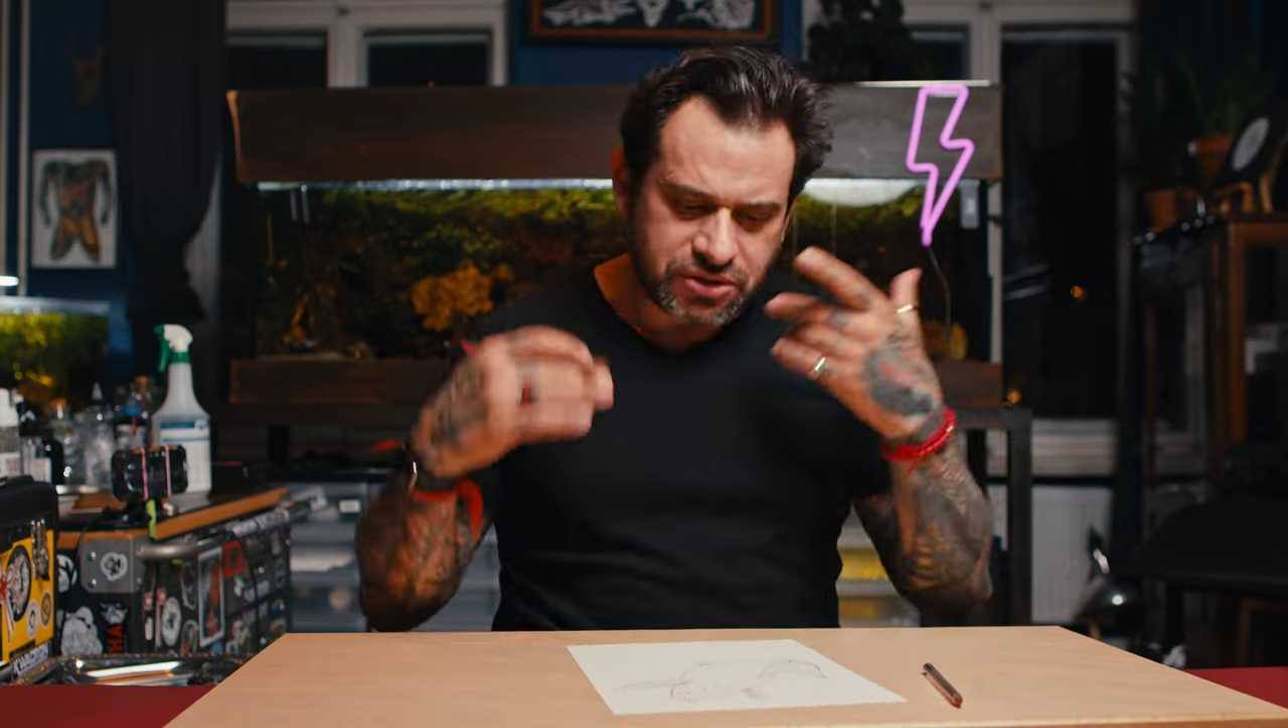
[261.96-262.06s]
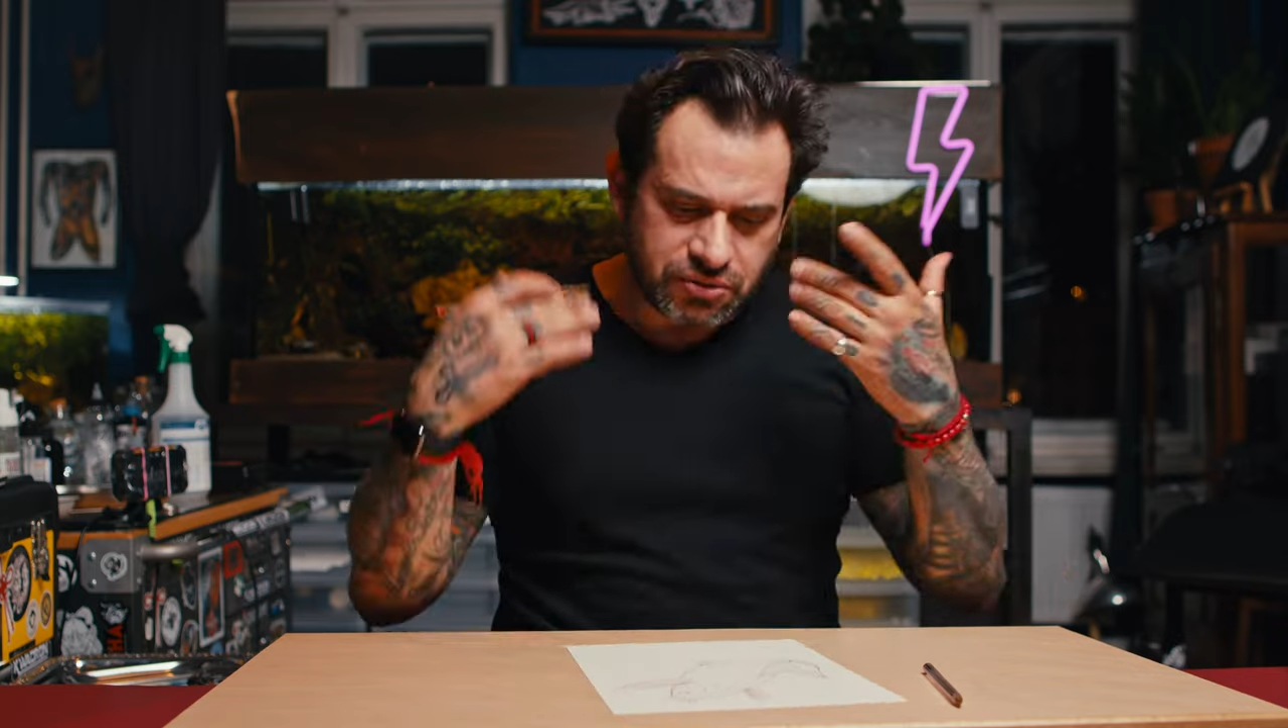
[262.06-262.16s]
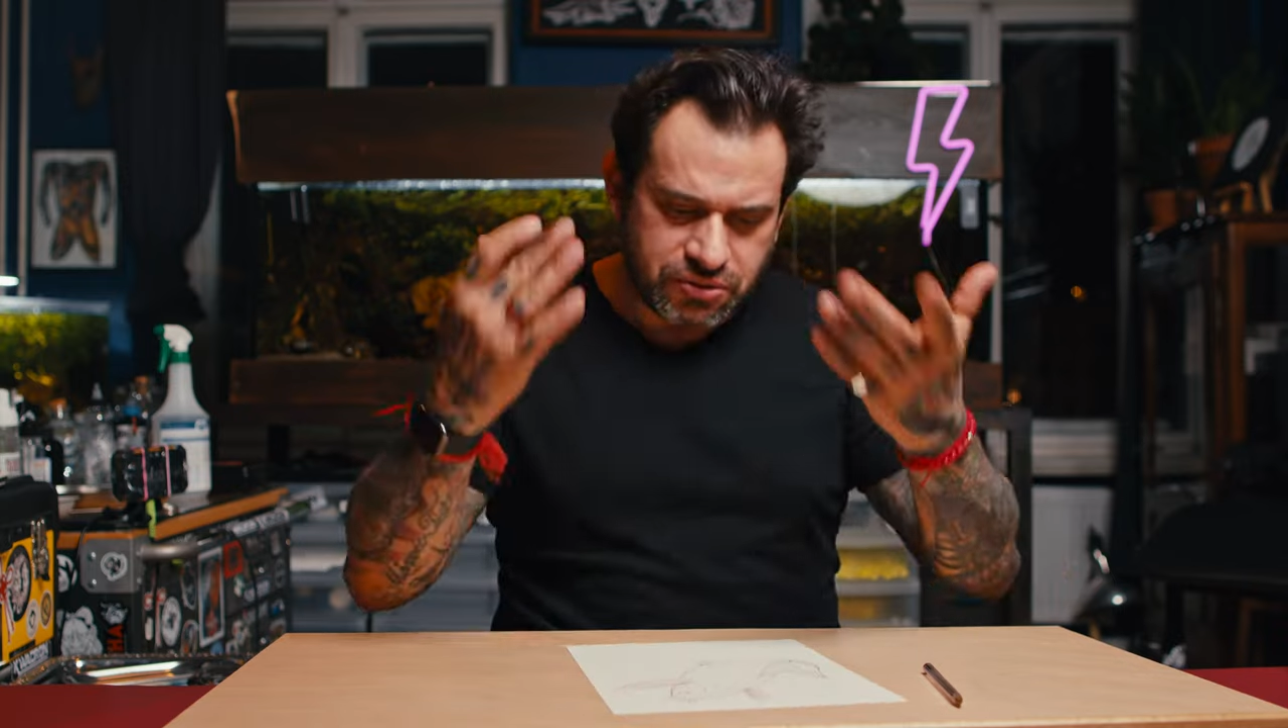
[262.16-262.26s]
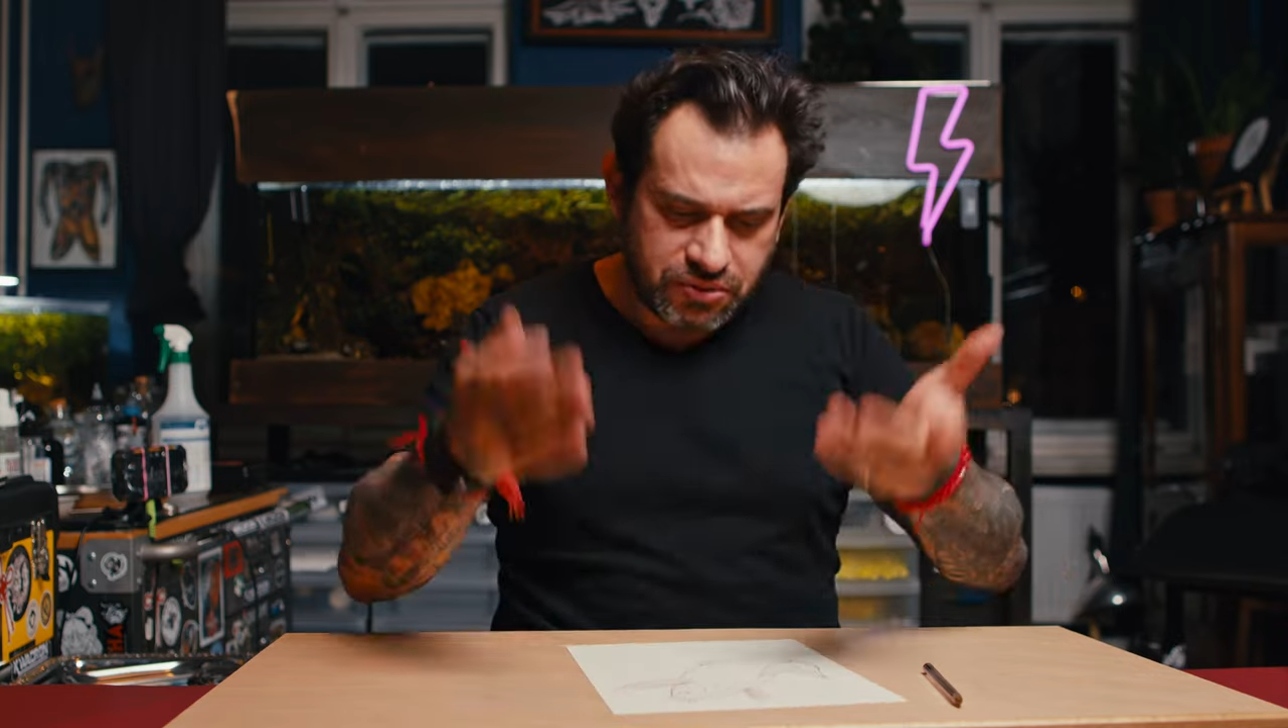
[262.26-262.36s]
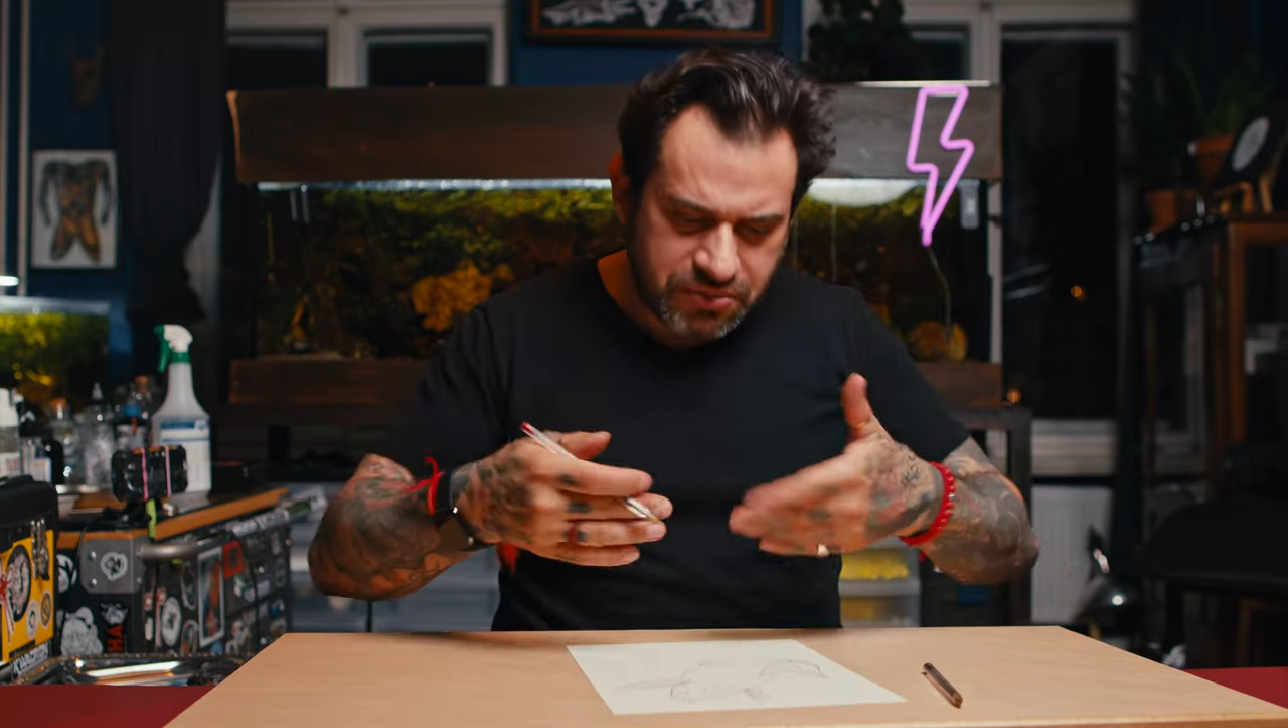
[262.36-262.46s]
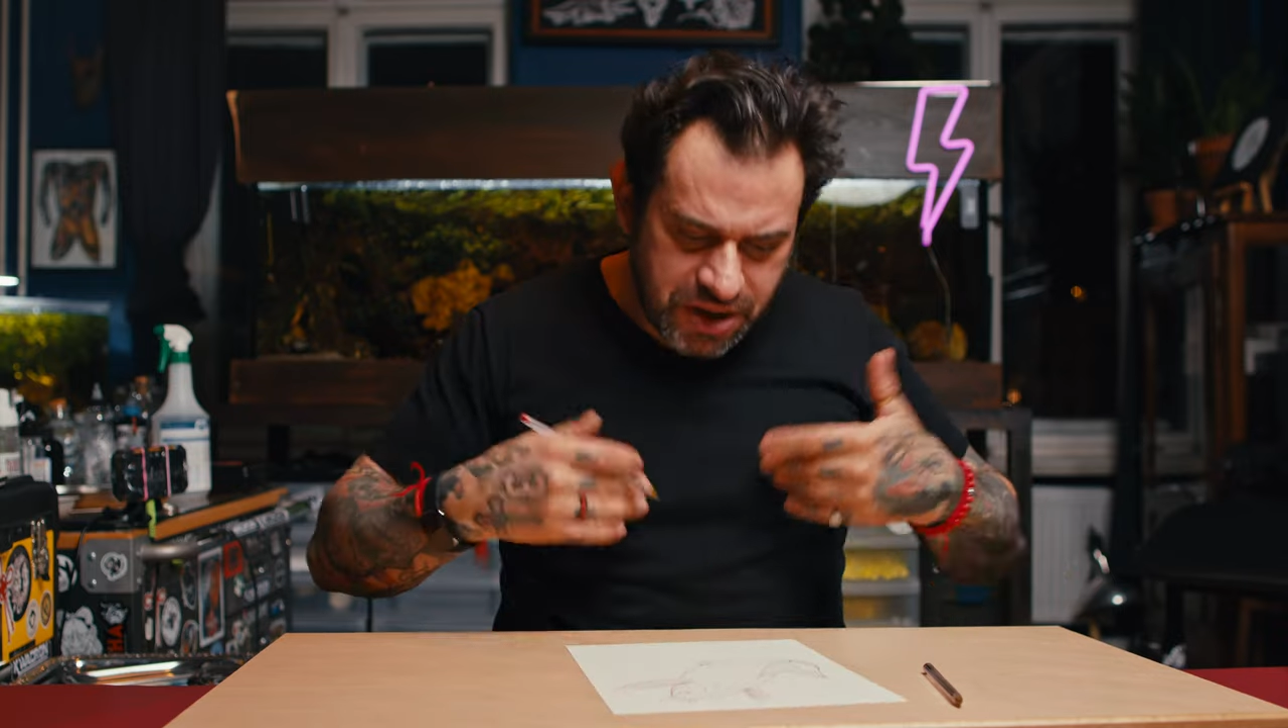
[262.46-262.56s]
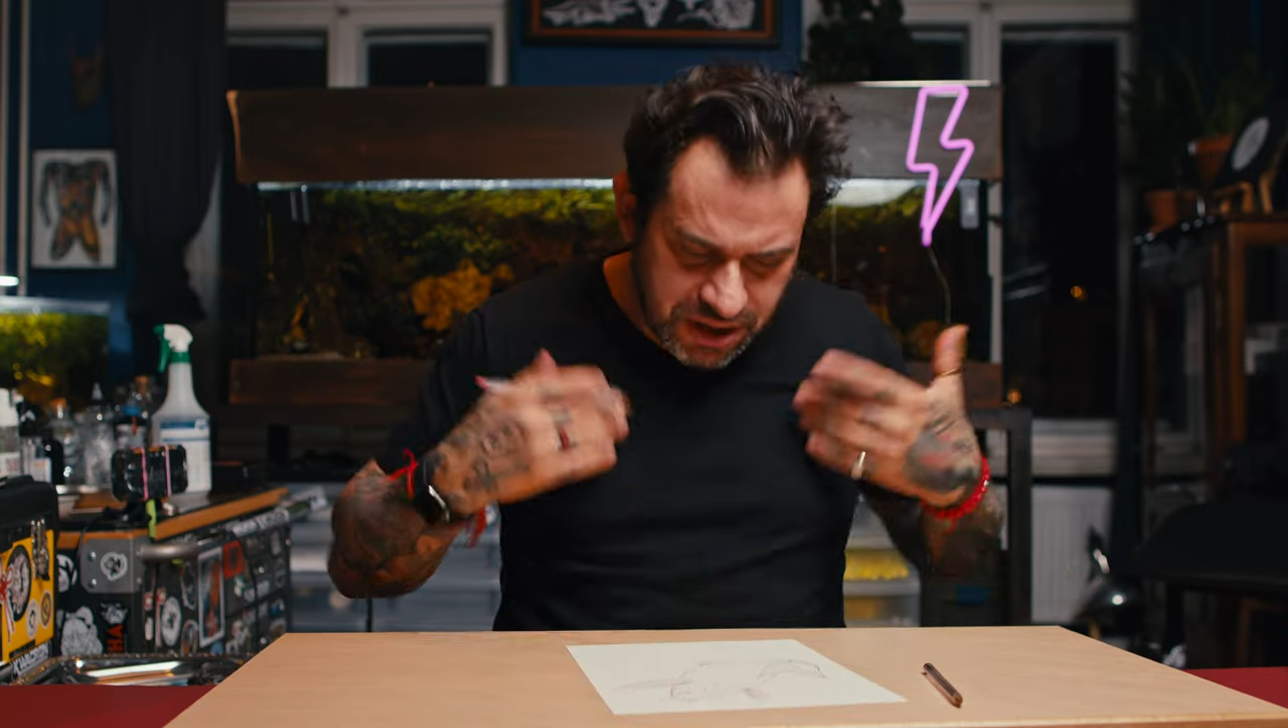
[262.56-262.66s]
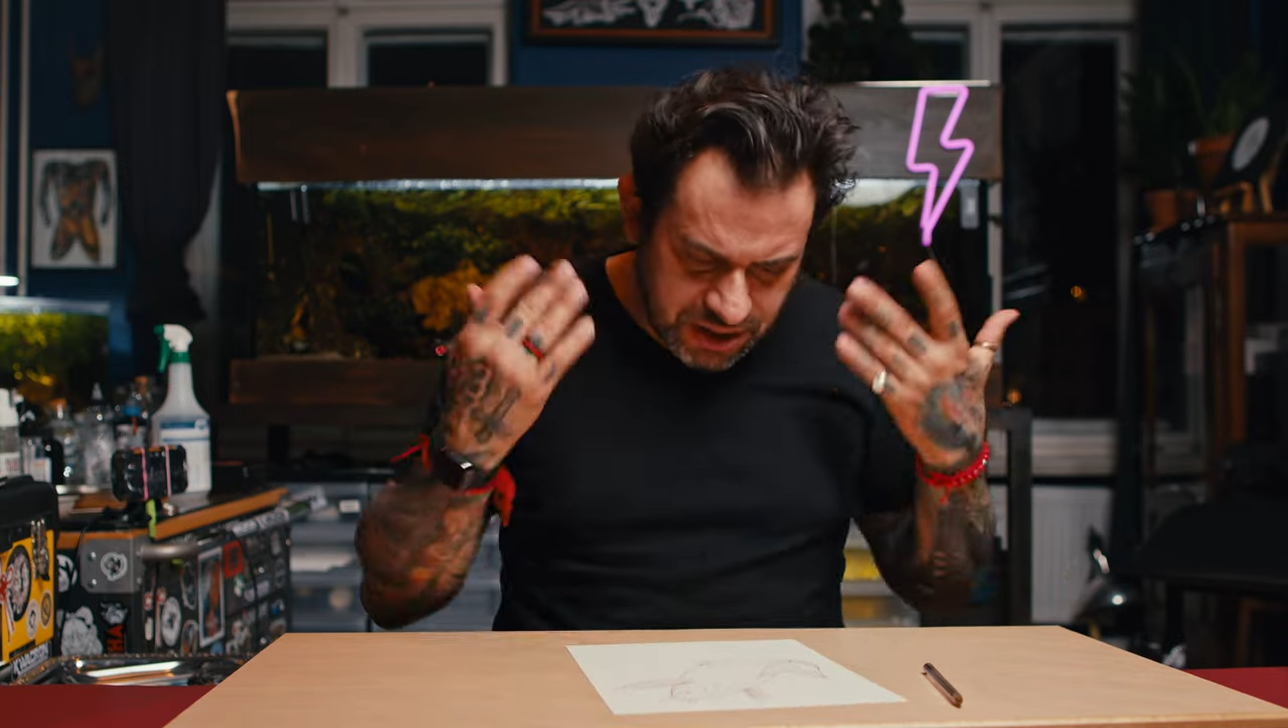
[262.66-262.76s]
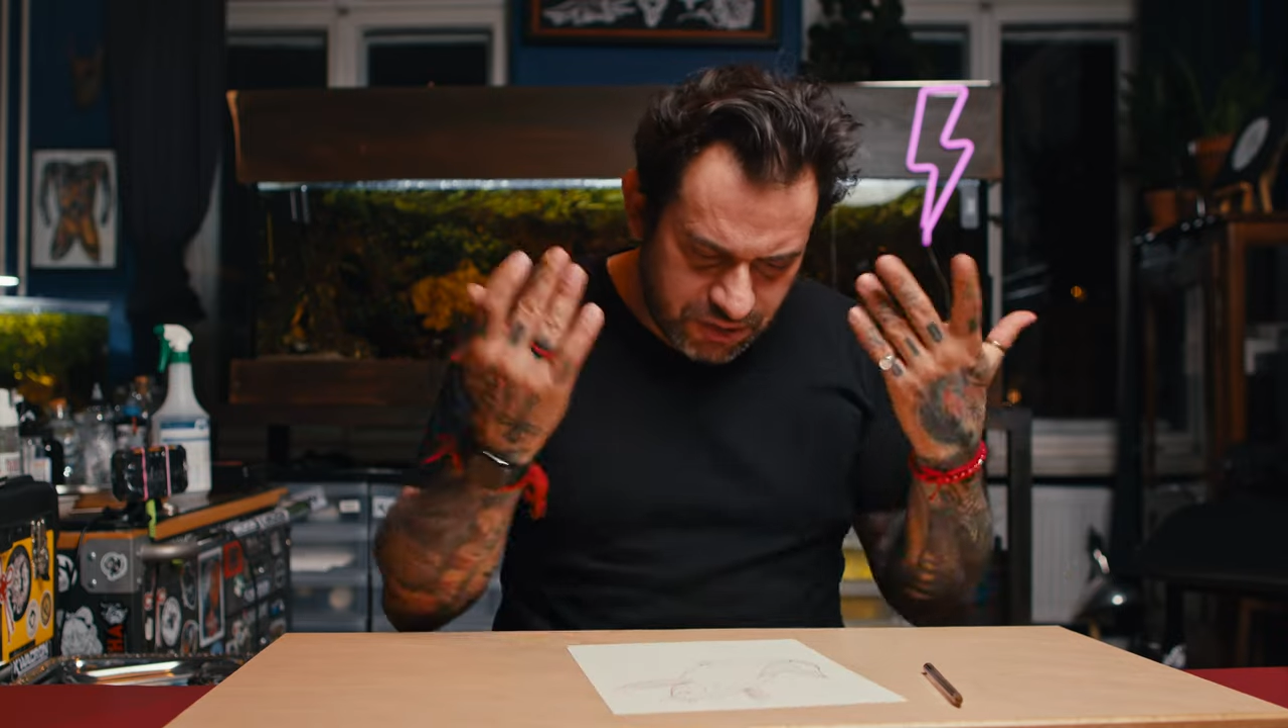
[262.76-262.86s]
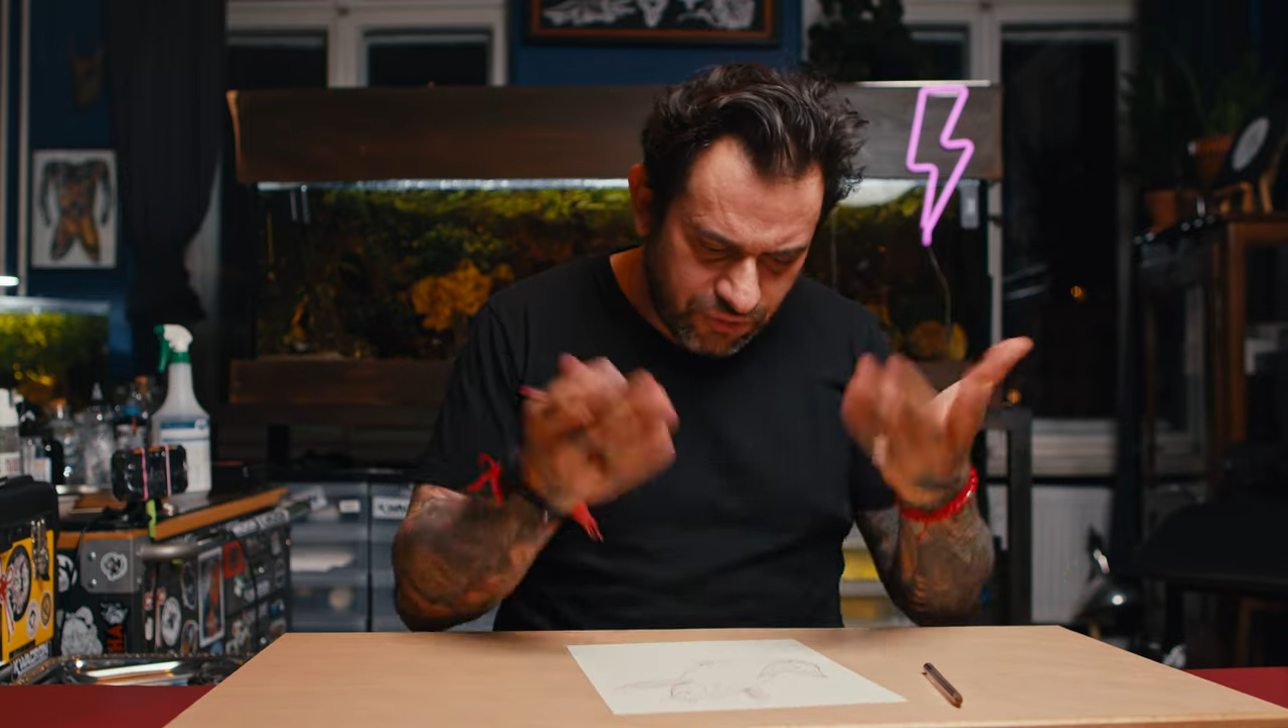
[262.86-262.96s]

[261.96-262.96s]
so we make a new